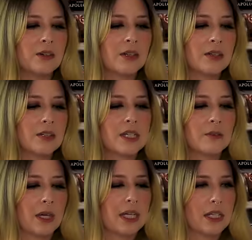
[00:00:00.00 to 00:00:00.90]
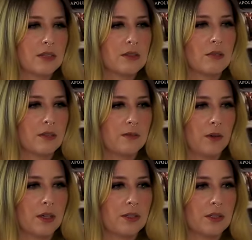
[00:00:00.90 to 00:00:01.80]
don't understand why he is so
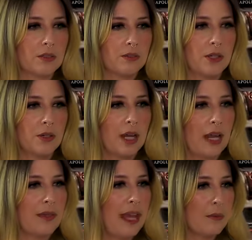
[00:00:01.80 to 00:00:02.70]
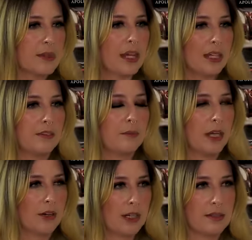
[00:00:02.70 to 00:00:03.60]
devoted to Krug. And that was kind of my
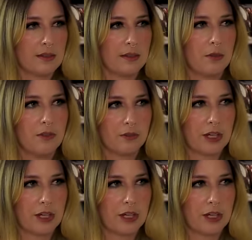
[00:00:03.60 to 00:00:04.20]
criticism of the